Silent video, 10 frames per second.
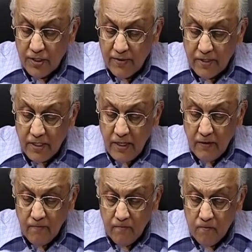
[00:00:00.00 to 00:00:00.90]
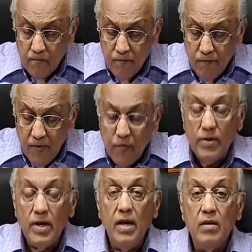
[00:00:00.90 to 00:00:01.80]
17,
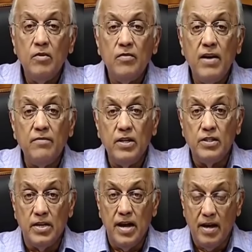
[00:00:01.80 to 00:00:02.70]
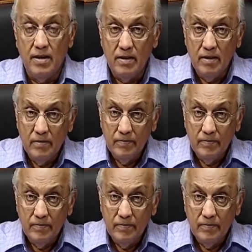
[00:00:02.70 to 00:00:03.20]
for the kingdom of heaven is at hand.